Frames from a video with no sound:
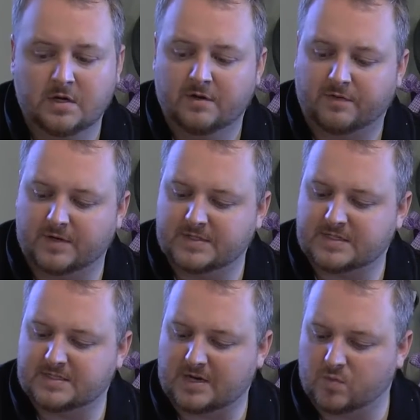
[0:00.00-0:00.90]
For
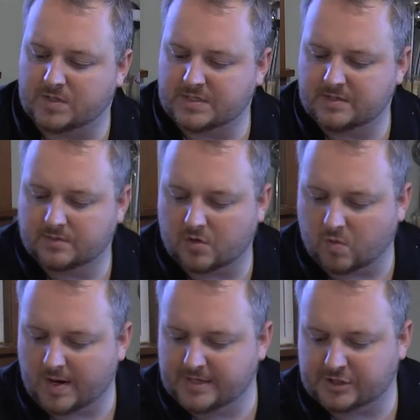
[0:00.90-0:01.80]
instance, I wasn't
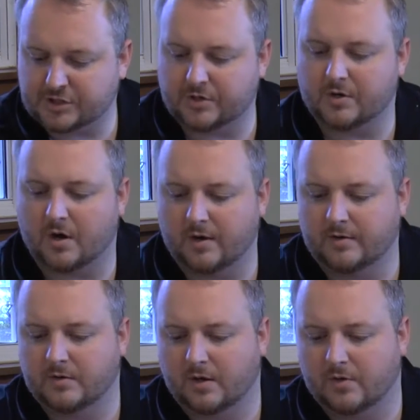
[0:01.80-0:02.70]
quite sure
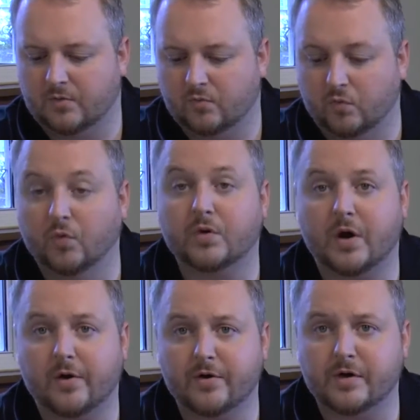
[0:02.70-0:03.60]
on rule
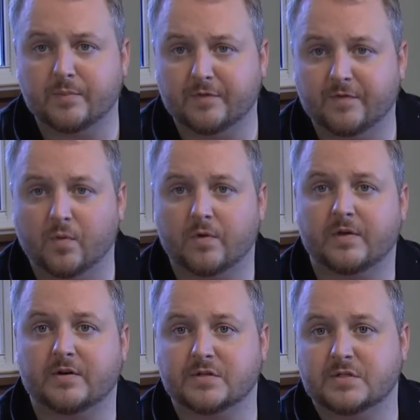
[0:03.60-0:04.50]
card number 4,
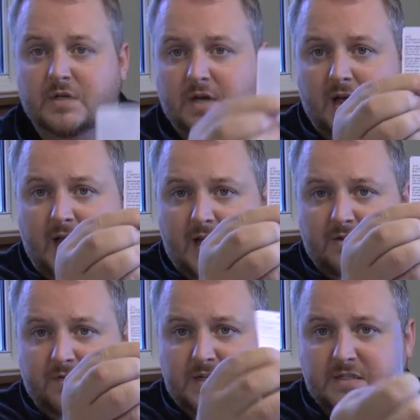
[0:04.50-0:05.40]
there's 8
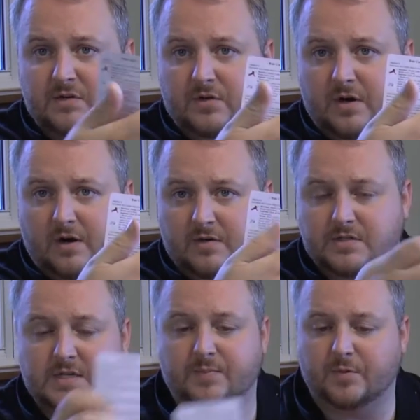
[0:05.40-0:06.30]
of these little cards,
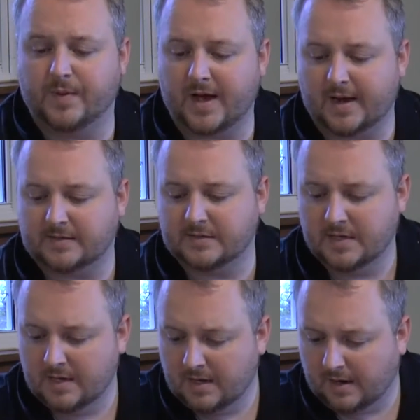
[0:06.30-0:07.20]
double-backed.
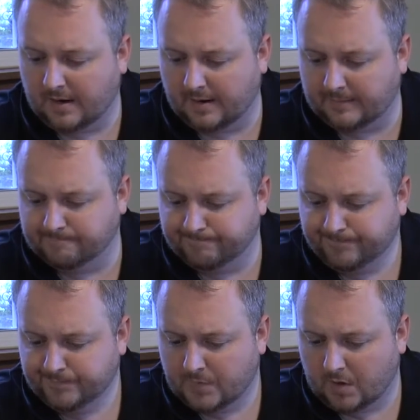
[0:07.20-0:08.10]
On
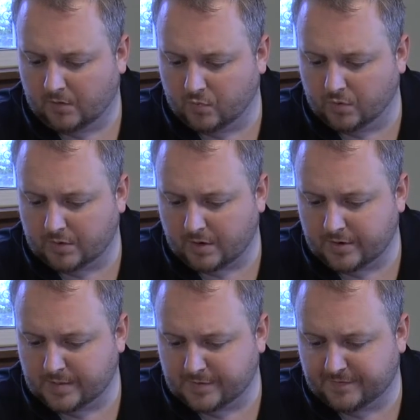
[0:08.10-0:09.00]
rule
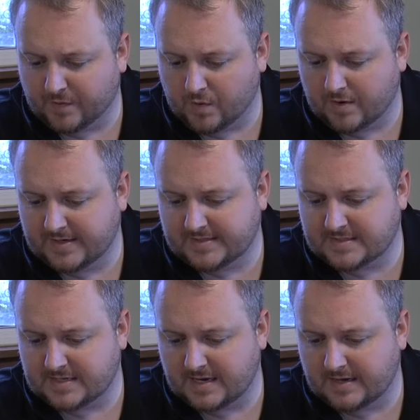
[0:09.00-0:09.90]
card number 4, it
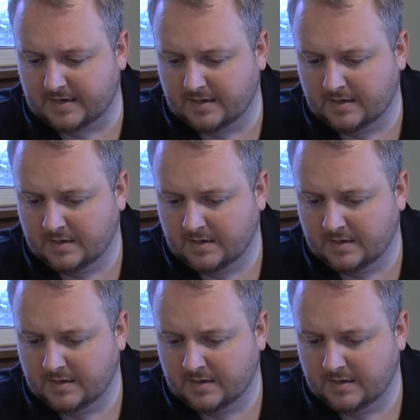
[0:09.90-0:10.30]
said,